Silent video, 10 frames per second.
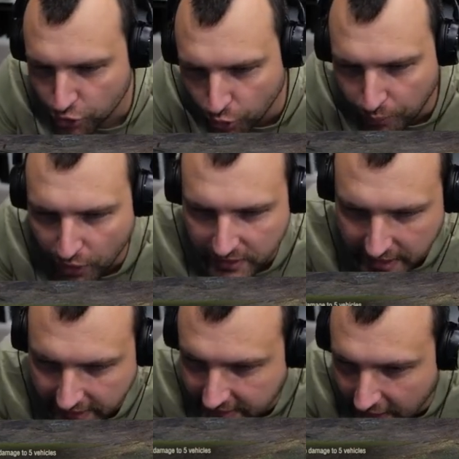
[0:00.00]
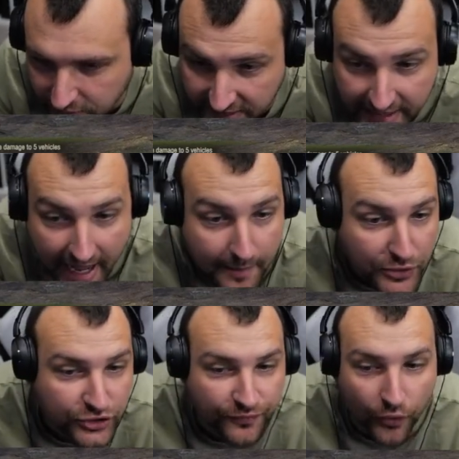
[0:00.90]
2.3 thousand
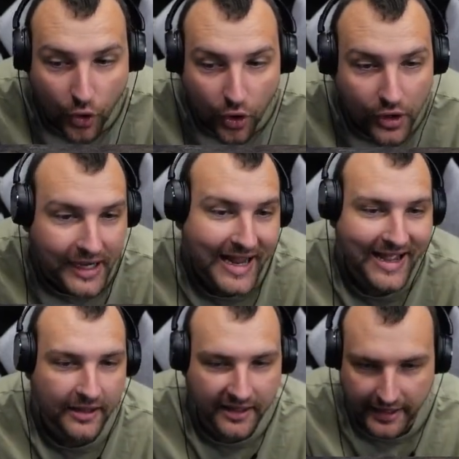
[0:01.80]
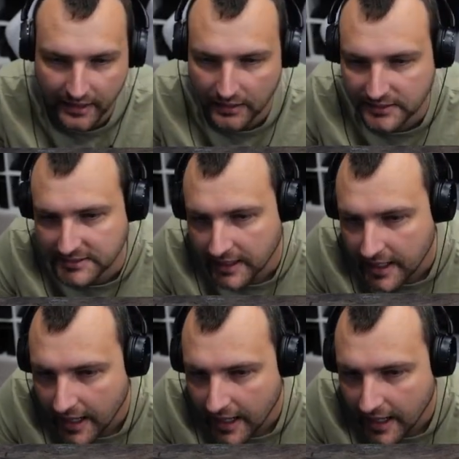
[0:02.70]
damage, 4 kills.